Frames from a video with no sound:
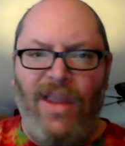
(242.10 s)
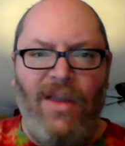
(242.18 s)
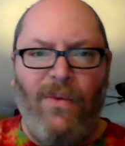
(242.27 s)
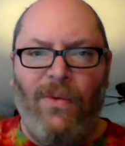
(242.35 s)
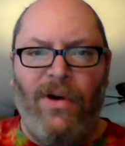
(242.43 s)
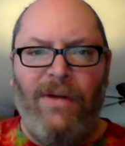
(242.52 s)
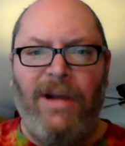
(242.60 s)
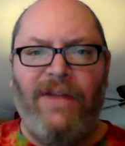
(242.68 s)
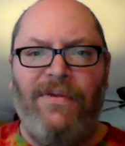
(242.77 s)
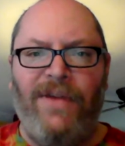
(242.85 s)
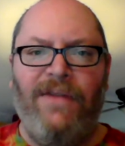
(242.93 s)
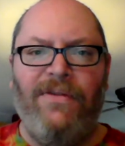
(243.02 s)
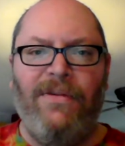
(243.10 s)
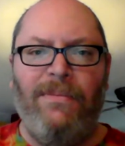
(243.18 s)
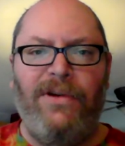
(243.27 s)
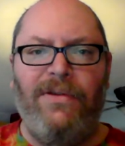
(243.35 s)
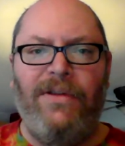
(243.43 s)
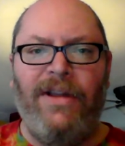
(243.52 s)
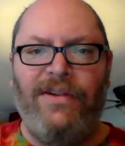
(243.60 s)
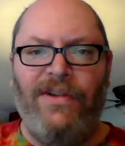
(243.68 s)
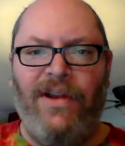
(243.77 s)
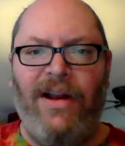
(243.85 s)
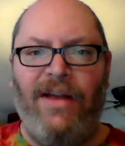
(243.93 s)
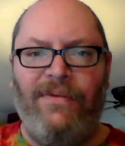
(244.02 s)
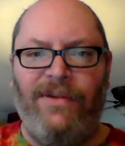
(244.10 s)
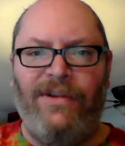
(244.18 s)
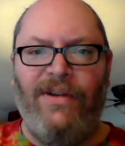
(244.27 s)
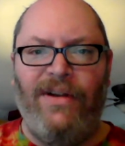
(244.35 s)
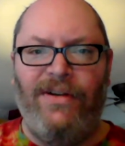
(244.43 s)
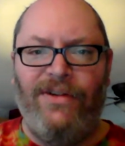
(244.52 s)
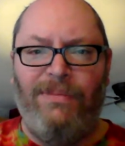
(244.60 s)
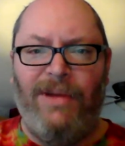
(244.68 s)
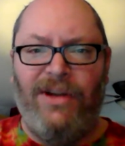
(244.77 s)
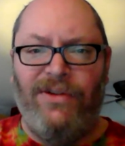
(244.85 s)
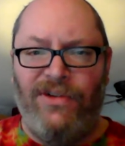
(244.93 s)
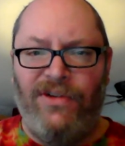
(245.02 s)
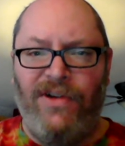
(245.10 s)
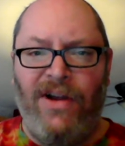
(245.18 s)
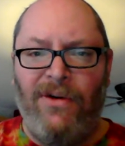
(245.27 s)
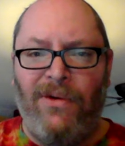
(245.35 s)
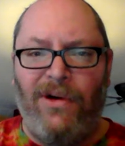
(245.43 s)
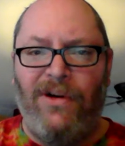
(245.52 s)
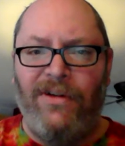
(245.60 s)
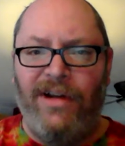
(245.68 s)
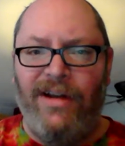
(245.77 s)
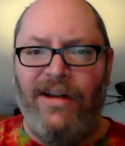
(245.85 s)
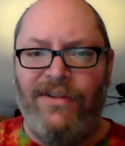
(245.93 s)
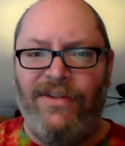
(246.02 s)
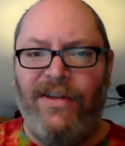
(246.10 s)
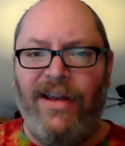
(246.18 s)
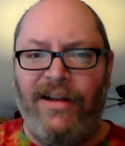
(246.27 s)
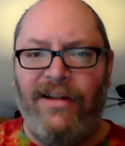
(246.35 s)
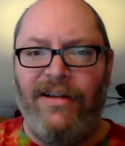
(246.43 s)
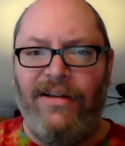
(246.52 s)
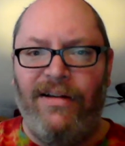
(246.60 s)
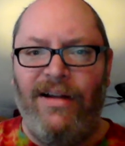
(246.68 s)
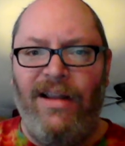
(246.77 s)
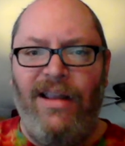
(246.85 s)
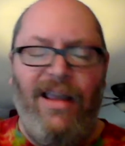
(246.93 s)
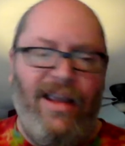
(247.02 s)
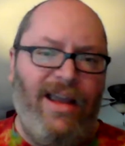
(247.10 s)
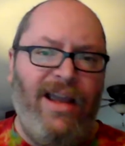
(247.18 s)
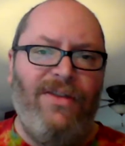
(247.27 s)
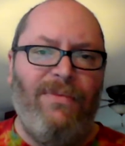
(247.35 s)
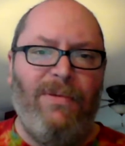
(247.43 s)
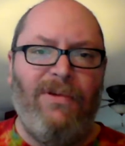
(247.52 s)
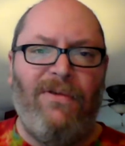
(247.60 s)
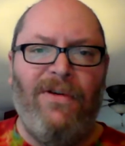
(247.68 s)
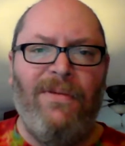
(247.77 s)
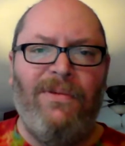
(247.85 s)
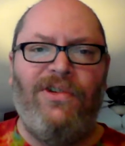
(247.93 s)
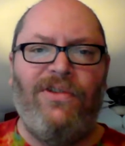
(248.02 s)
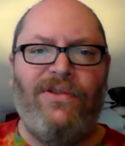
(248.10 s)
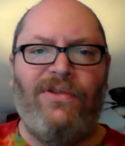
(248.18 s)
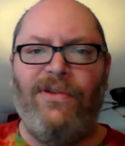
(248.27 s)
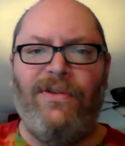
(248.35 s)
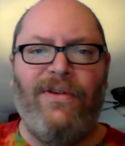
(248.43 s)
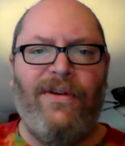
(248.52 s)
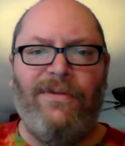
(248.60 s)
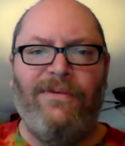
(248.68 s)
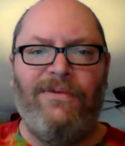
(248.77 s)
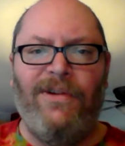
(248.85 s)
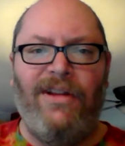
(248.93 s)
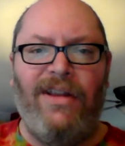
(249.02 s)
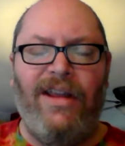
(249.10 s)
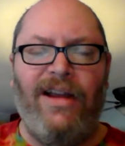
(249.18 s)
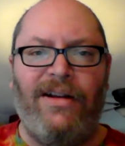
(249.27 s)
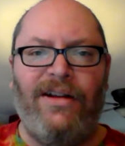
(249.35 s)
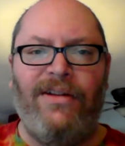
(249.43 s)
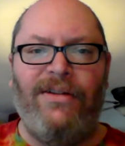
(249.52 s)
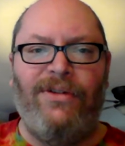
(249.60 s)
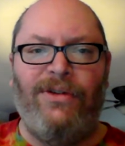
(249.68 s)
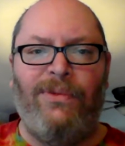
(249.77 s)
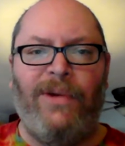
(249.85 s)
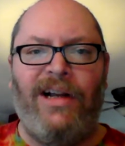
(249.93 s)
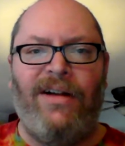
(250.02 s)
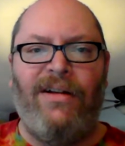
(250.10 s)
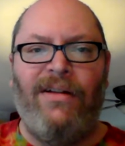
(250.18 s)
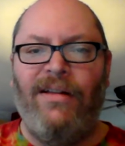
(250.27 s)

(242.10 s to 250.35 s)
One of my favorite bootlegs, I'd have to say, just because the sound quality is that good, and the performances are really that good as well.